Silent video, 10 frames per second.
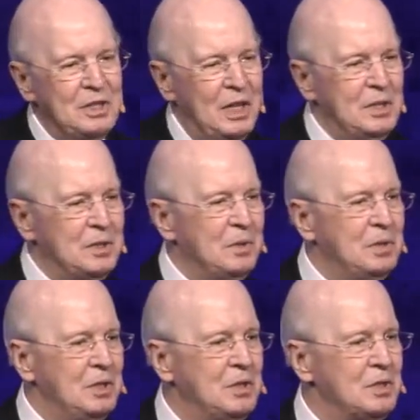Sunday school
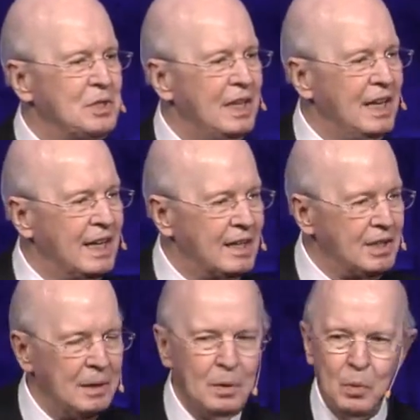teachers sitting at a
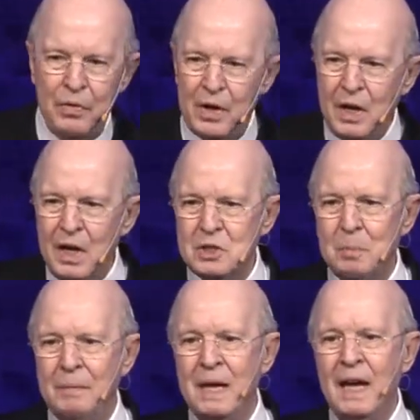table with her
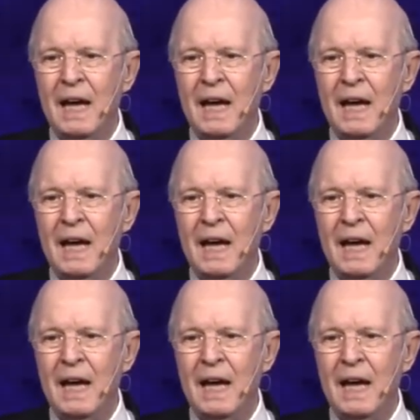husband.